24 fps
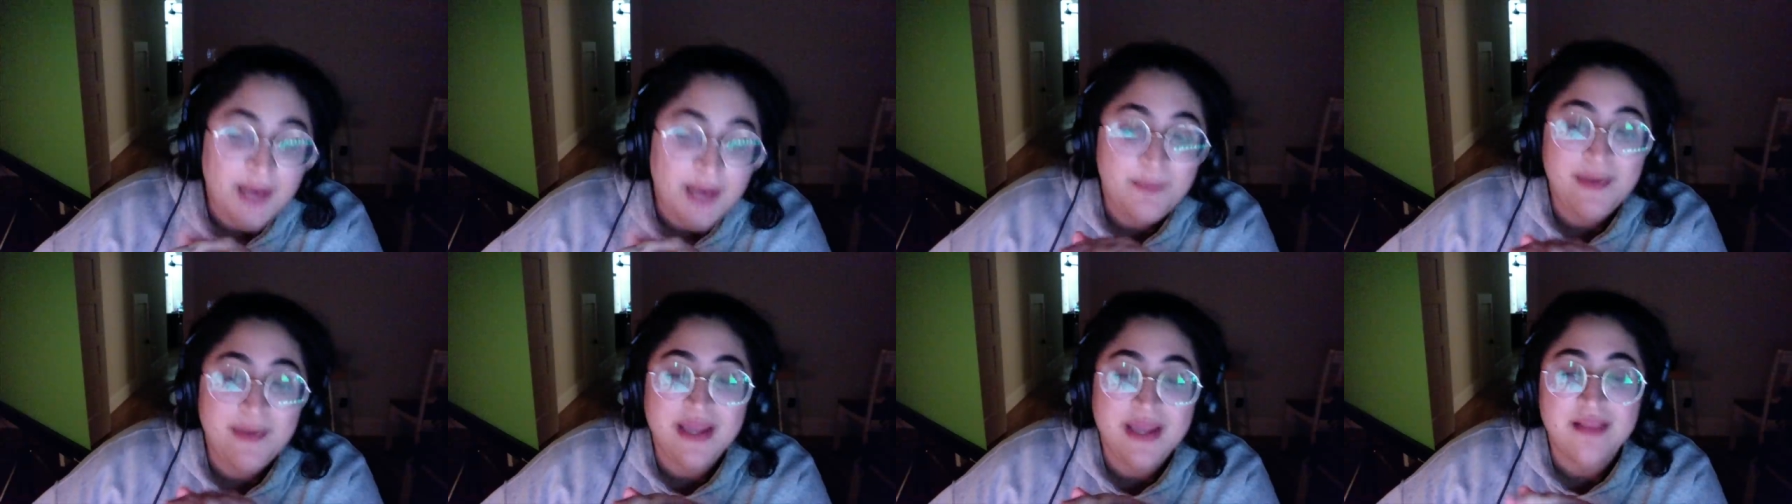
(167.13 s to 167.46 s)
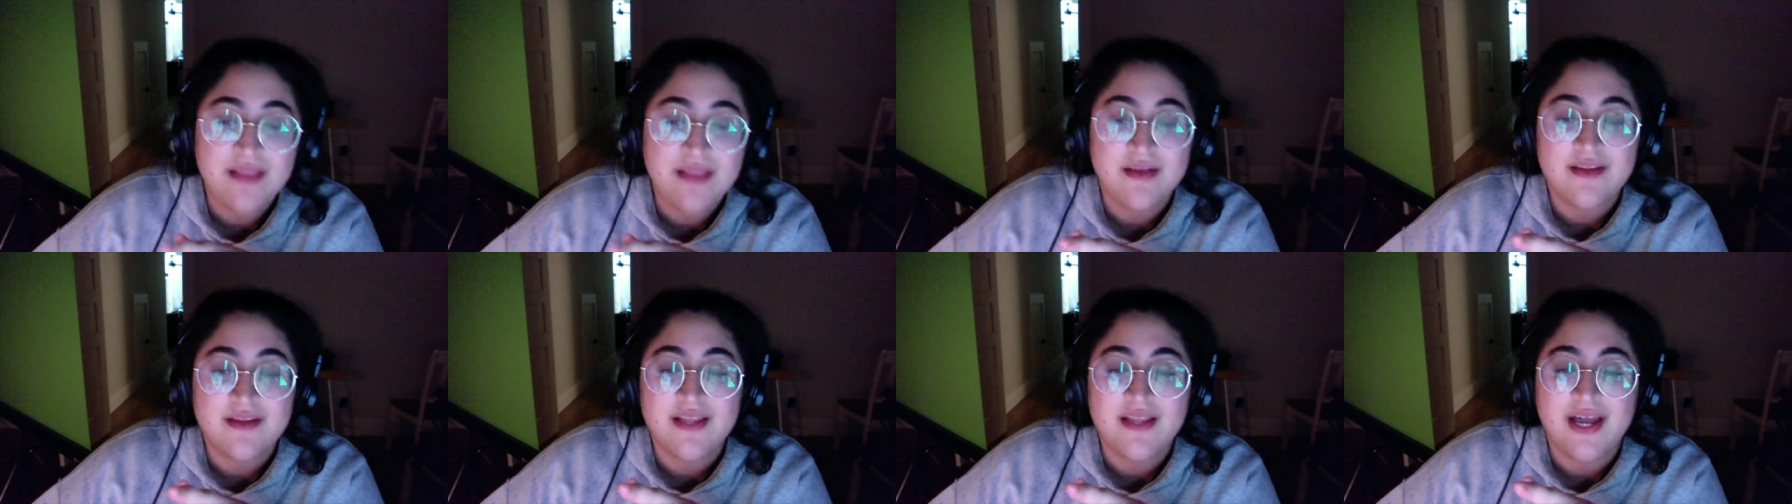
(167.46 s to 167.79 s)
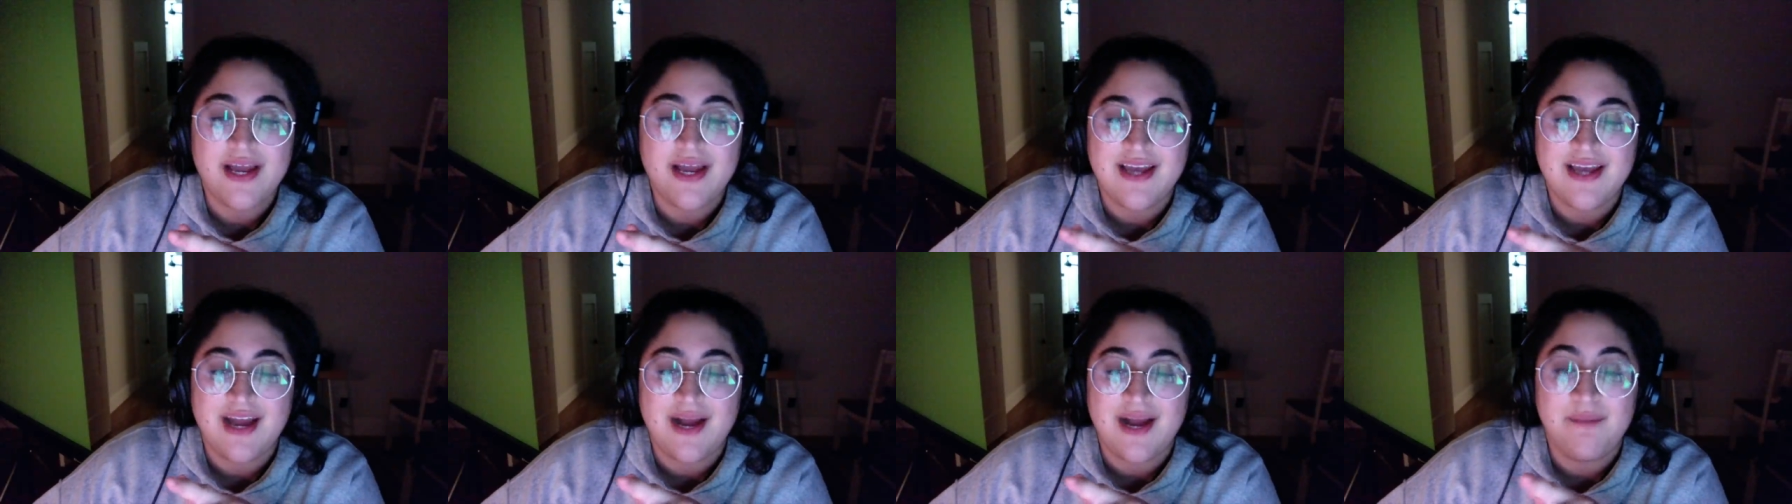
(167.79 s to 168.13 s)
may look
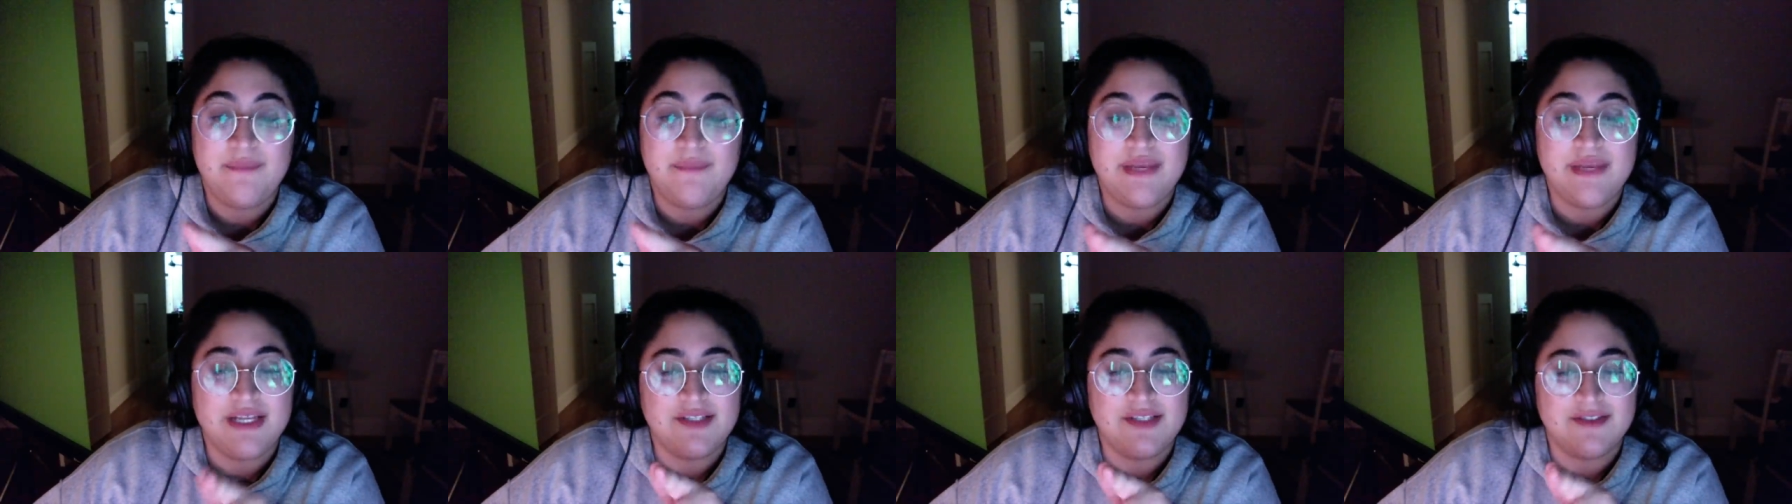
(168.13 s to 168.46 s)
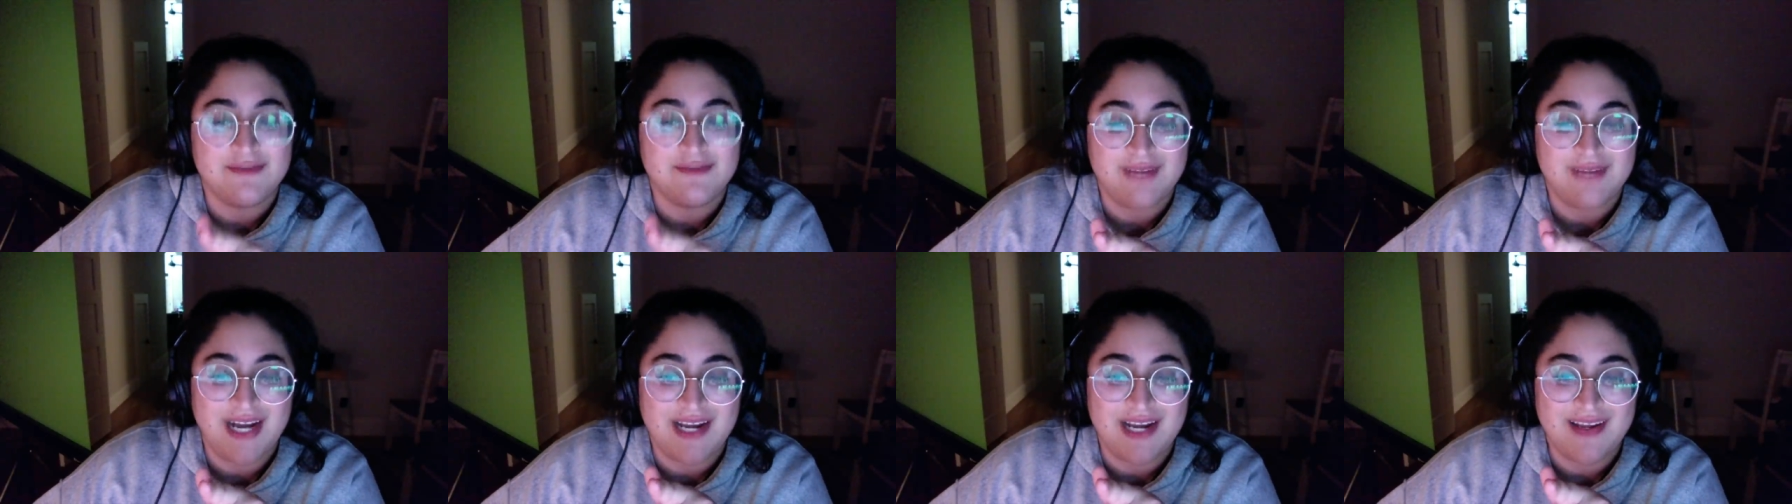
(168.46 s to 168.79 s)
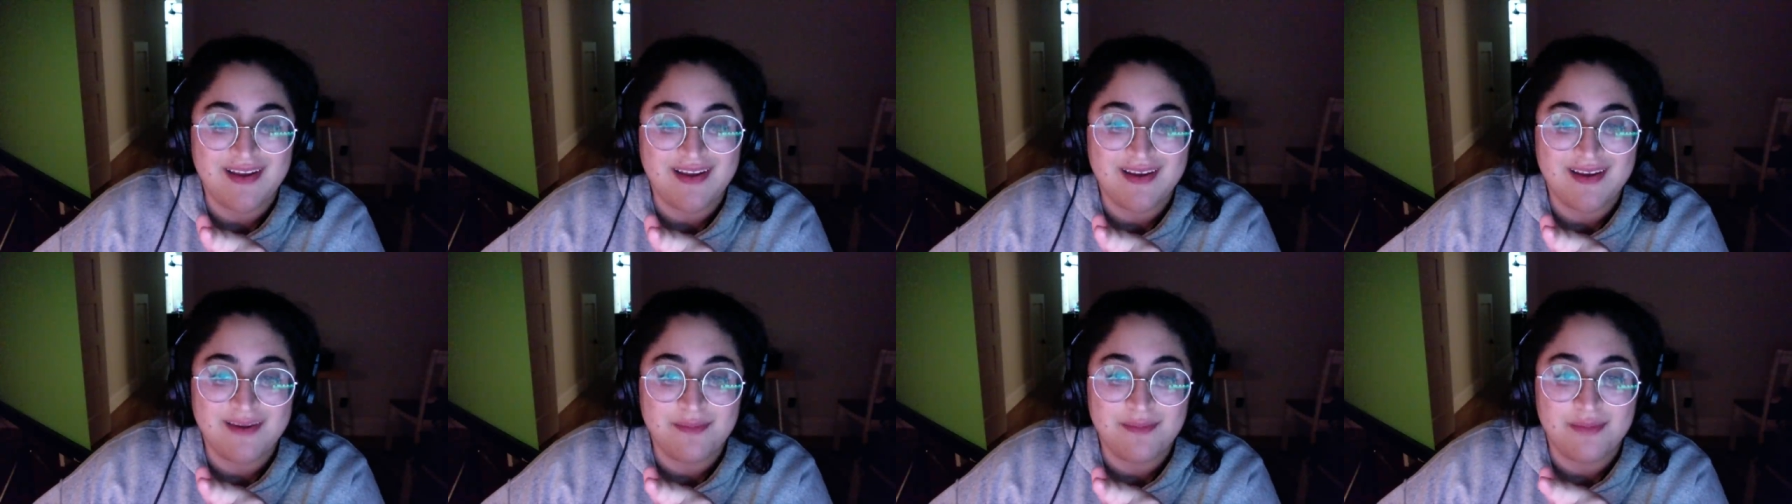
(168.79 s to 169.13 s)
like I'm being
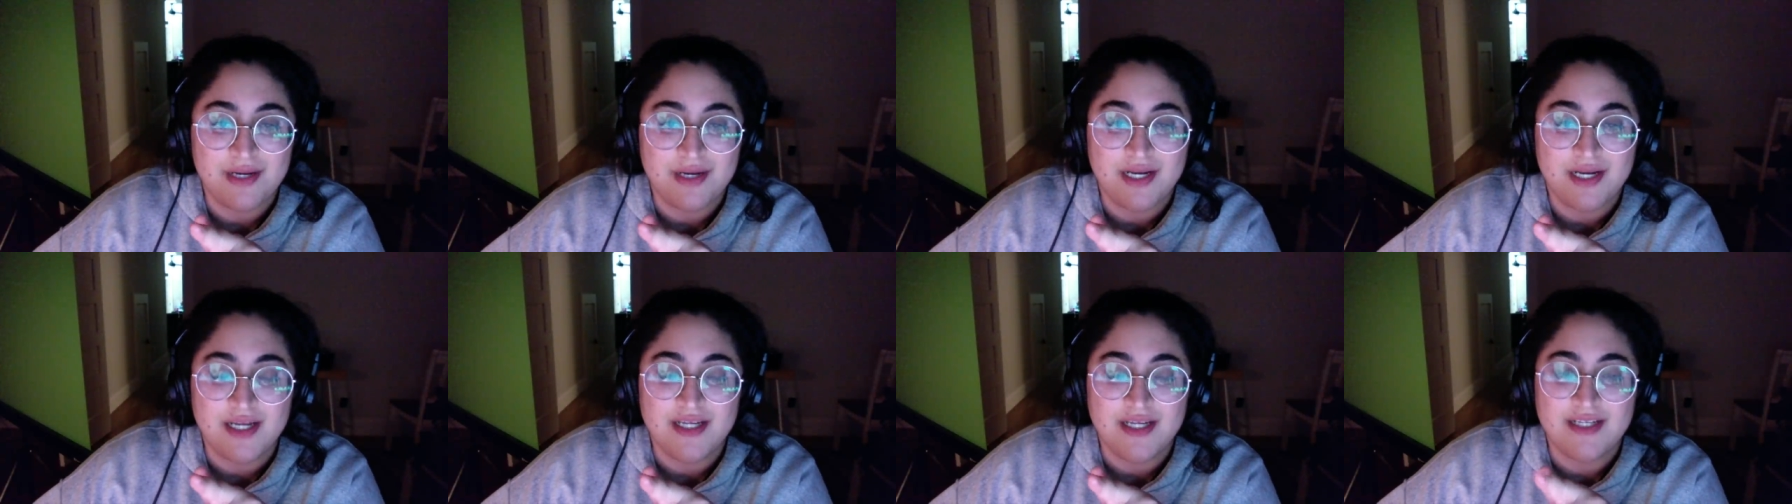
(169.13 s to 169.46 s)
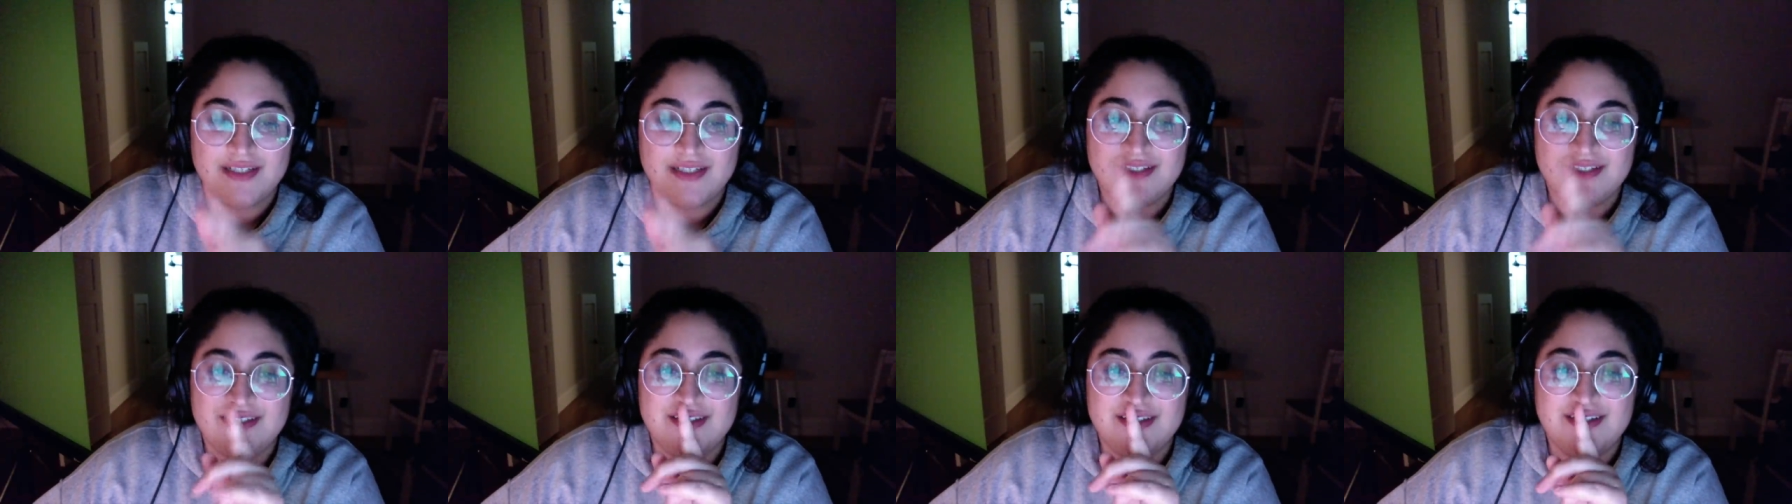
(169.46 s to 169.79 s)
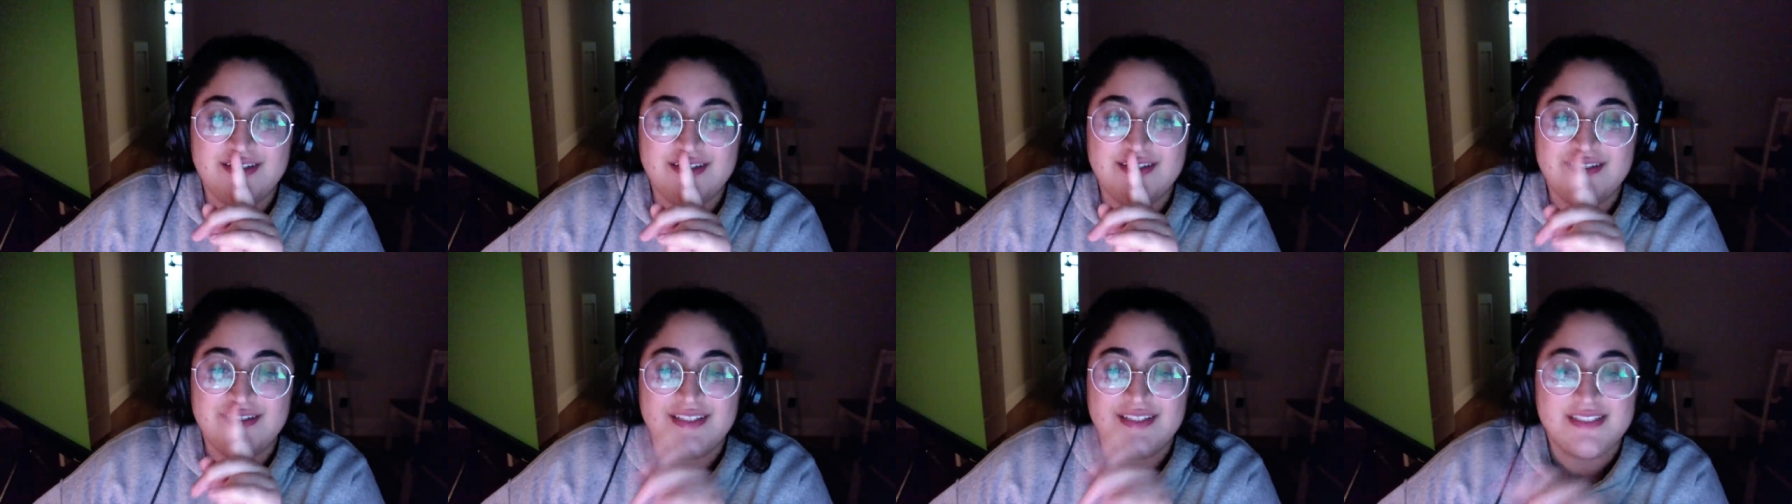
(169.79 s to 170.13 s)
dramatic, but
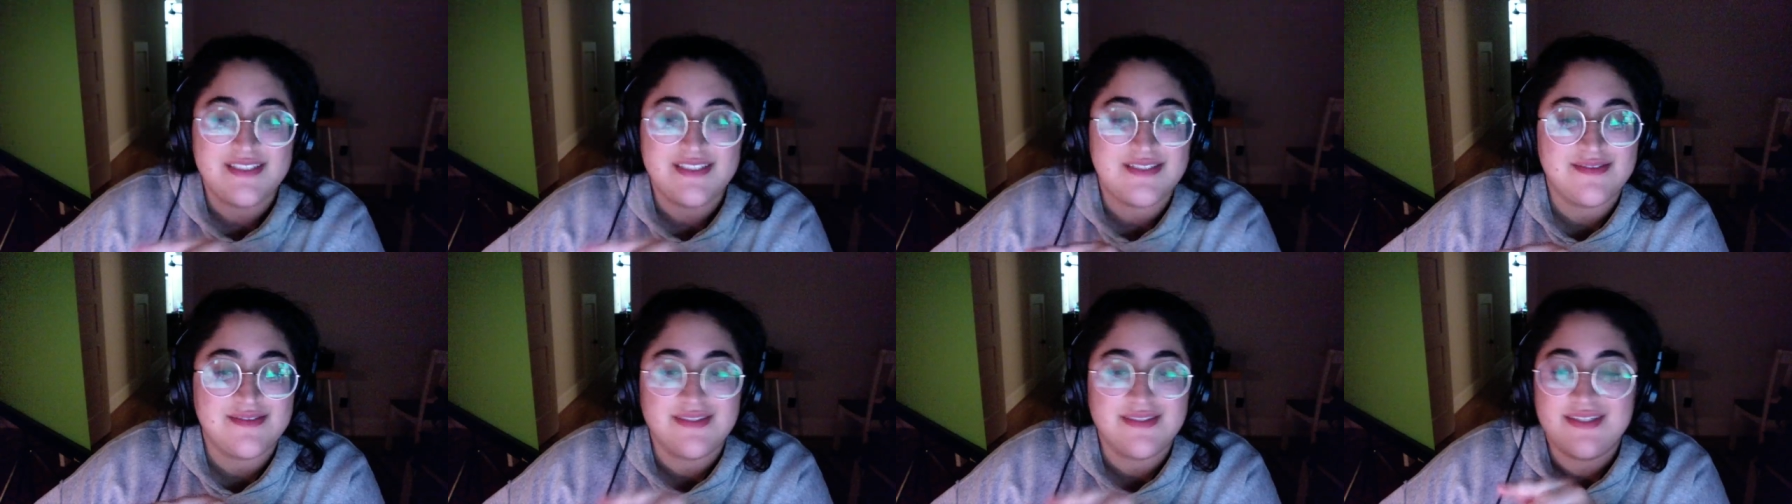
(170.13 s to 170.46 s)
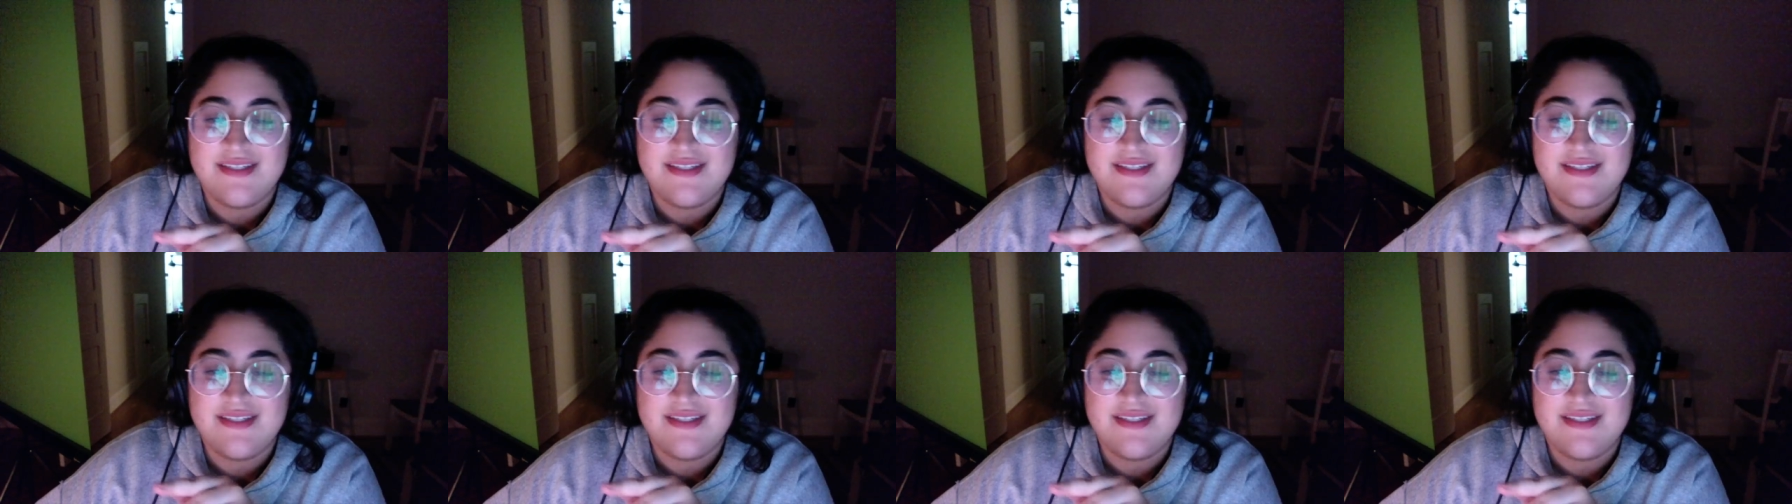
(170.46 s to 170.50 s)
this is